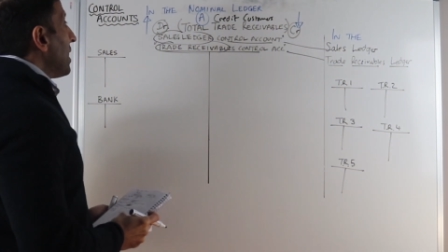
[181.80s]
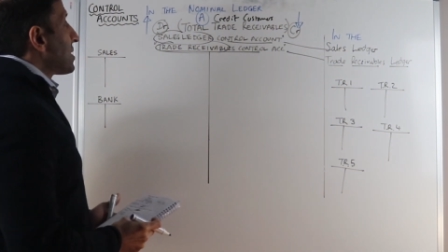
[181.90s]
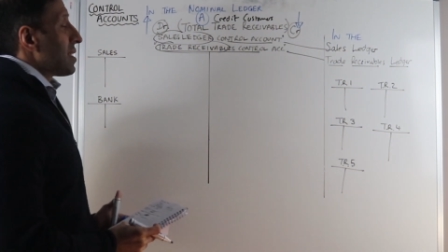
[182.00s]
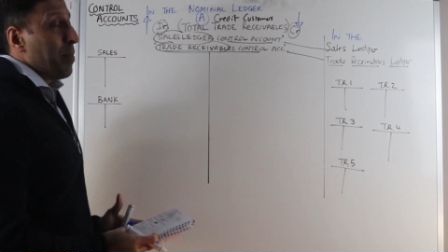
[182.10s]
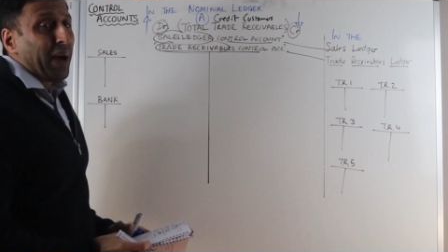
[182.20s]

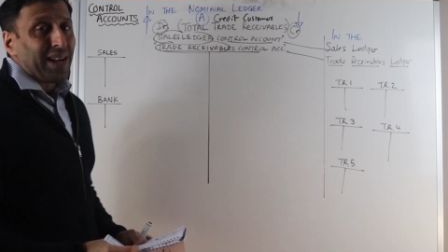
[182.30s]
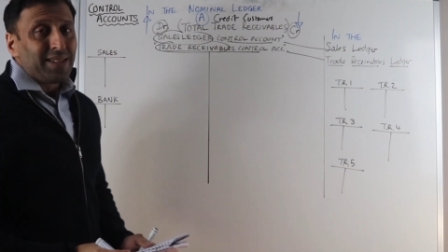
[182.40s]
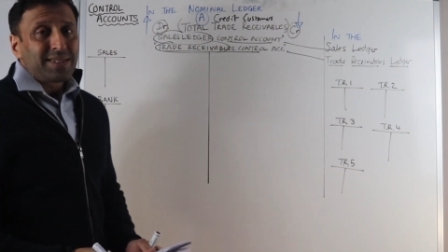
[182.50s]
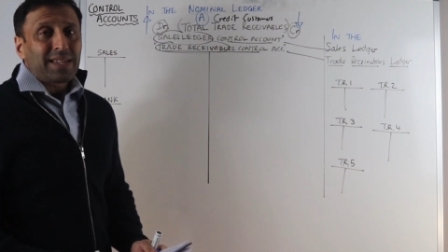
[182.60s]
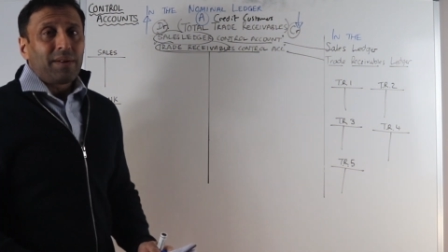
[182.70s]
is the
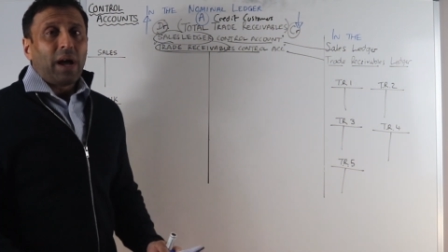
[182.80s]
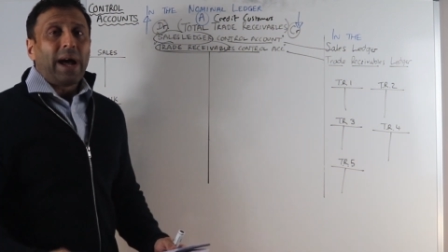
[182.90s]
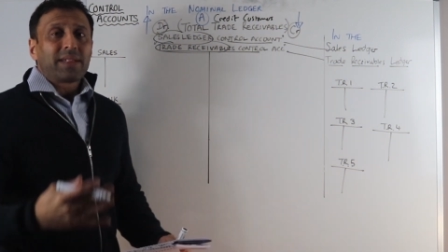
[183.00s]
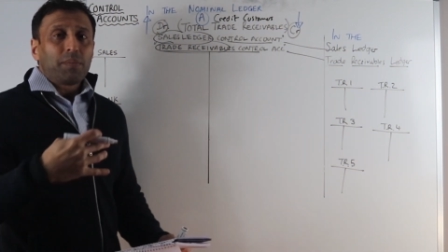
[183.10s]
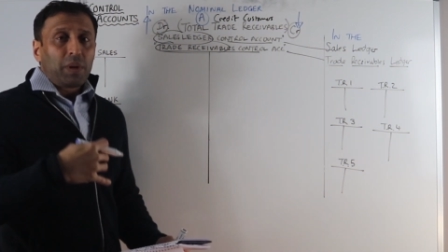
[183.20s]
balance
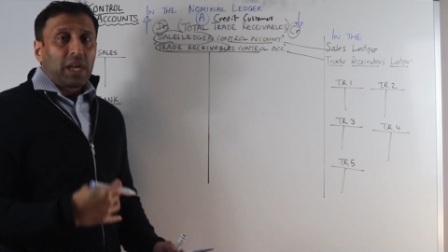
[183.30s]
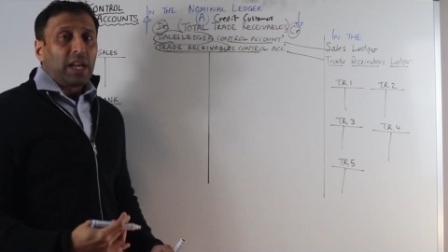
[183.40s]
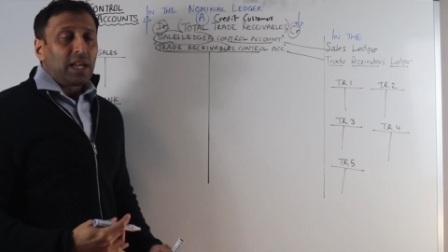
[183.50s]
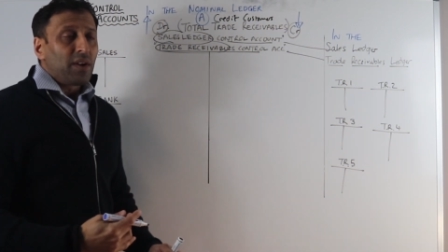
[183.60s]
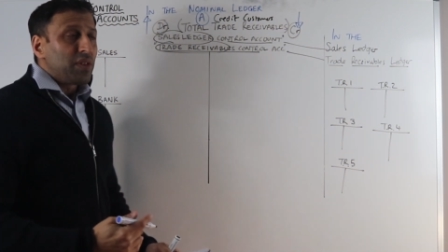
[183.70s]
at the
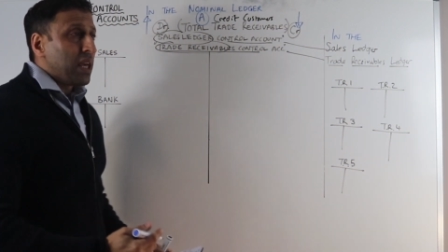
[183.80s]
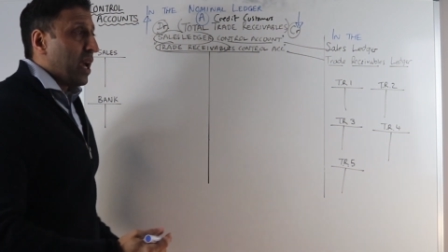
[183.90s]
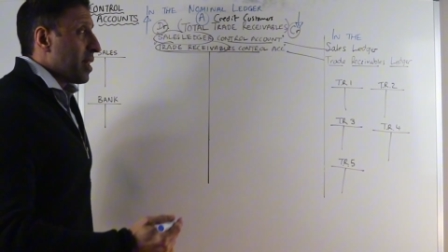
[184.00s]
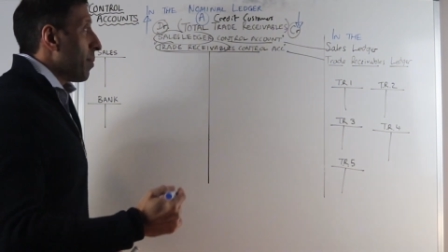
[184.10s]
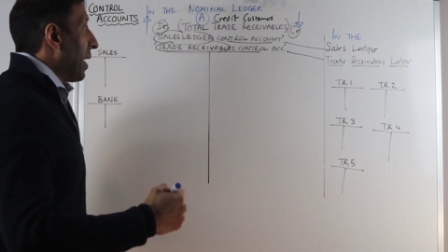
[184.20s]
beginning of the
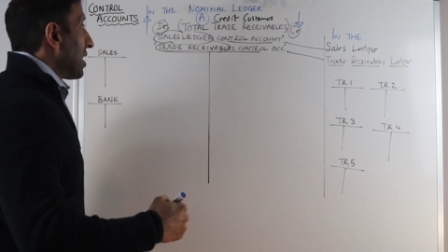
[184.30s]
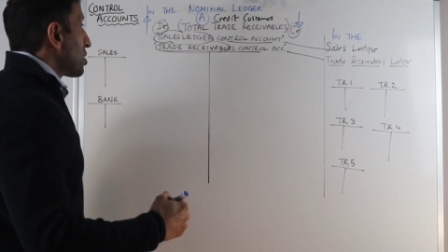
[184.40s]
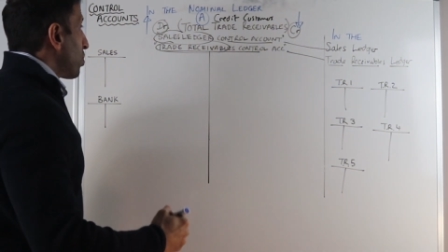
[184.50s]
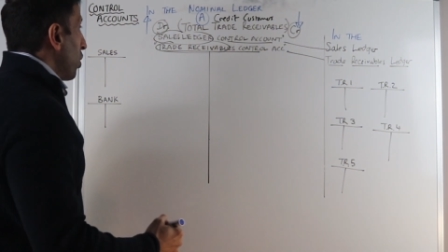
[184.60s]
year, the balance